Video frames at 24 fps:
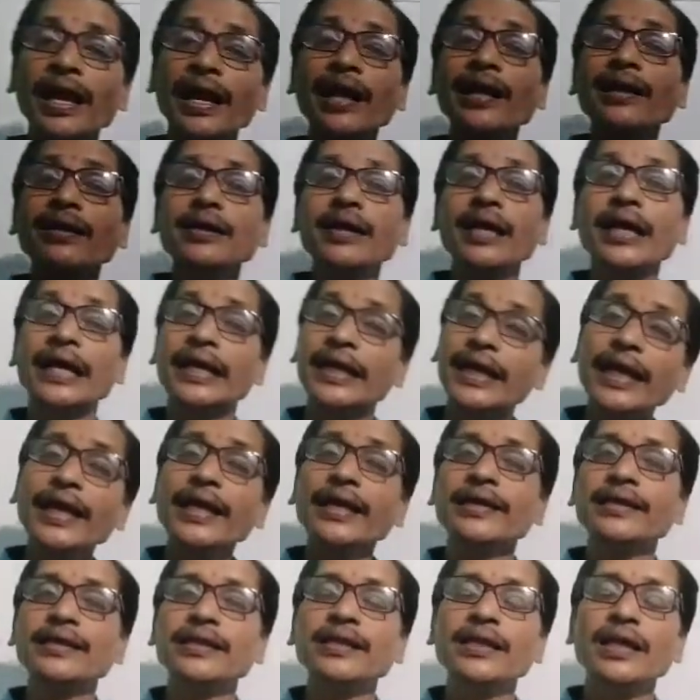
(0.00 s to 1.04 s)
And
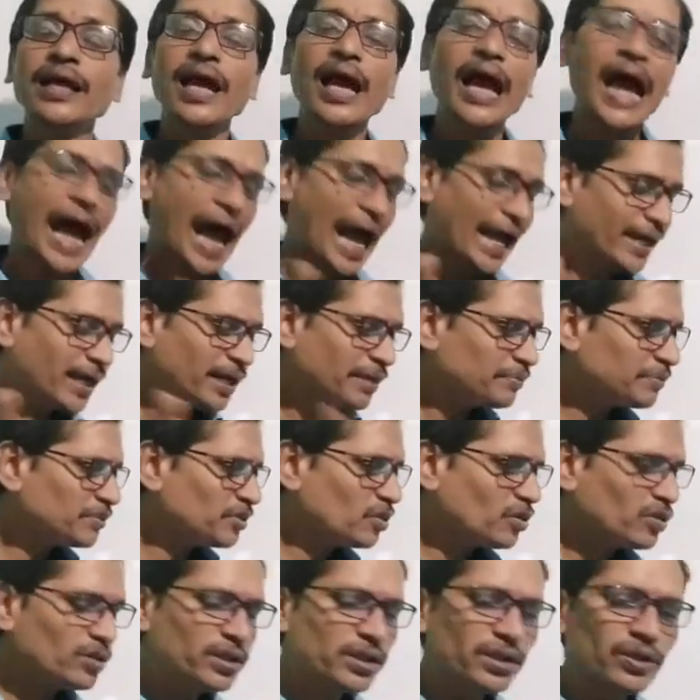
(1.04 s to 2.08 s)
again, I
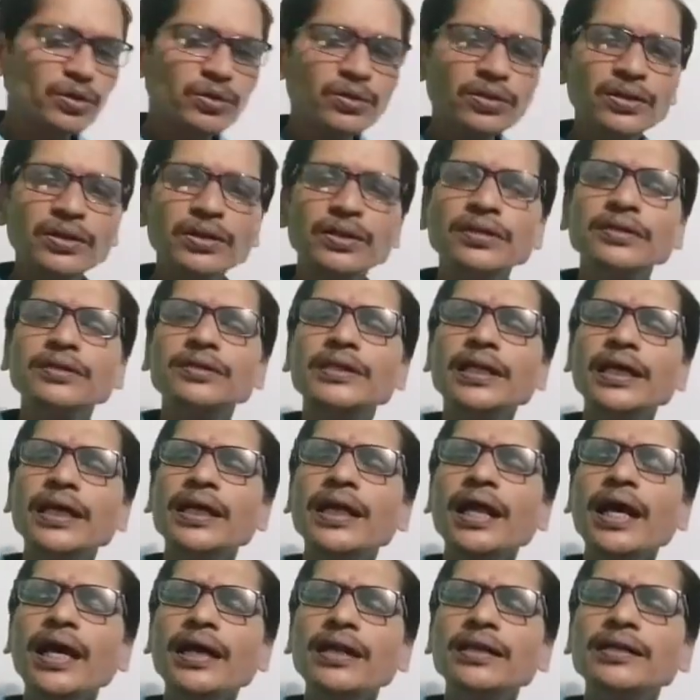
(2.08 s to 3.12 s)
have told you,
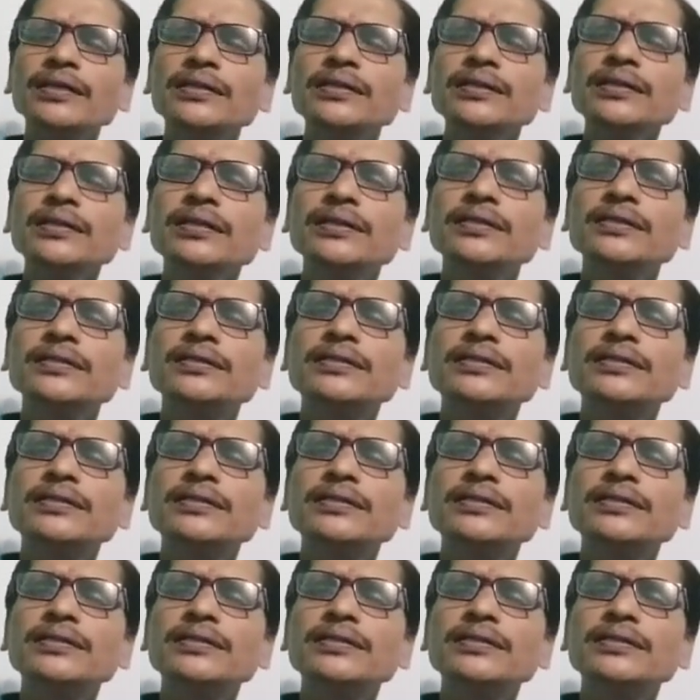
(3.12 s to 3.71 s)
there are